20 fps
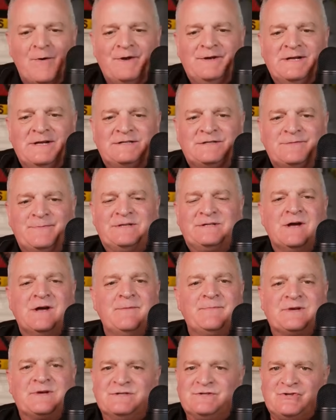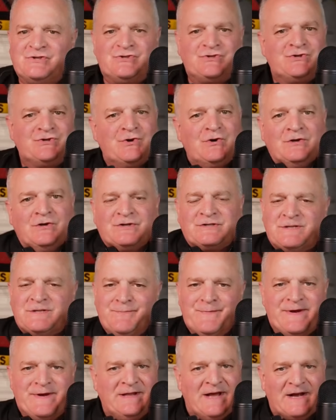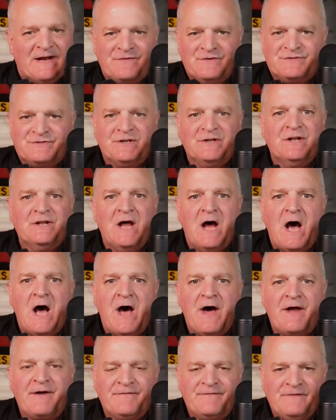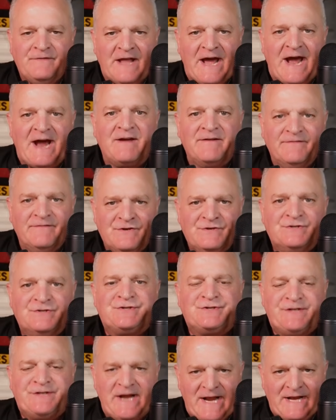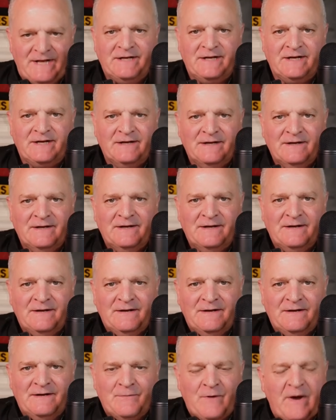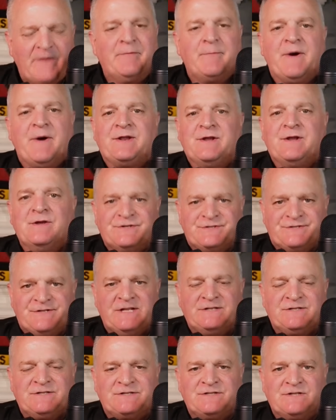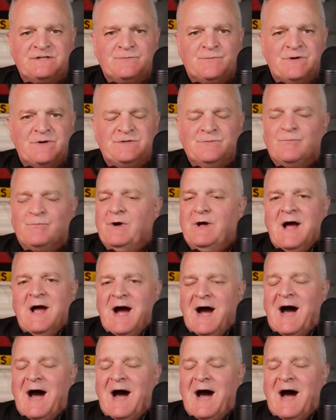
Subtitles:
needs to be done? Because it sure looks to me like there's a lot of lack of understanding. Everybody understands the situation. Well, I